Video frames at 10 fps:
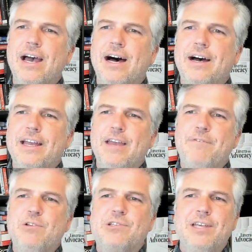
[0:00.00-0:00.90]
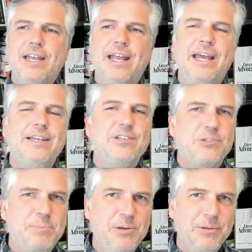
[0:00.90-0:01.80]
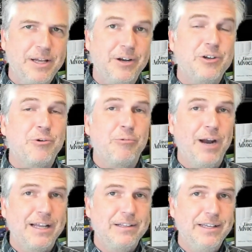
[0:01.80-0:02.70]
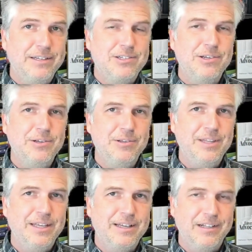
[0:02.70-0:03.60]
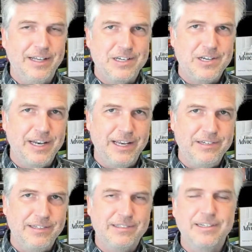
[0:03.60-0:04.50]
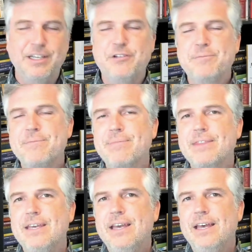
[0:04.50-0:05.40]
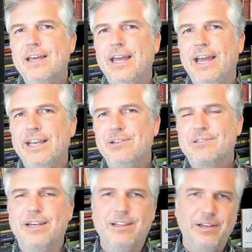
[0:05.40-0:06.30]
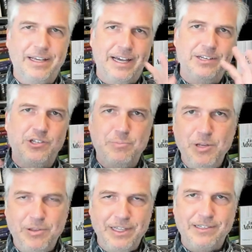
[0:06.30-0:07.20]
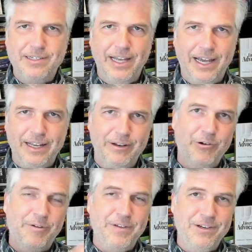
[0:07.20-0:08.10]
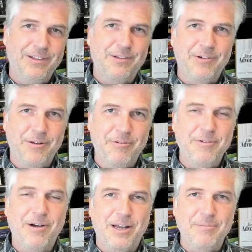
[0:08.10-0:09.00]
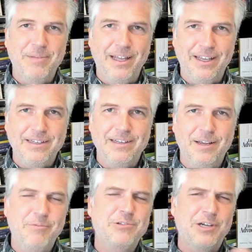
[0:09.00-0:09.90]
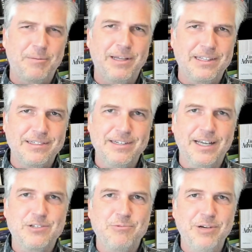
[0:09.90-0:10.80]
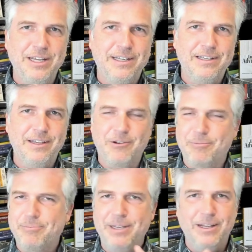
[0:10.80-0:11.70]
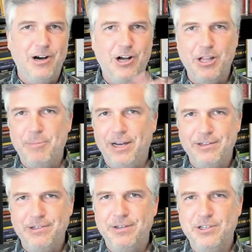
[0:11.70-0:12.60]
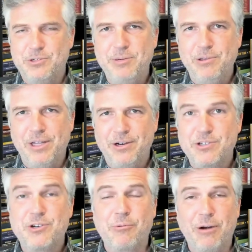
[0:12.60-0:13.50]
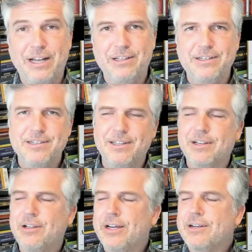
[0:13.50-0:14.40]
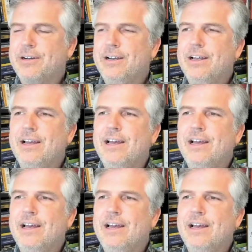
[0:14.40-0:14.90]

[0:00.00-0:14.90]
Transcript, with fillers: uh, if you sent a dispute letter directly to the collection agency and you say, Look, I dispute this debt, or if you do it the way we recommend, and we'll talk about this next week, it'll be all about doing dispute letters directly to the collector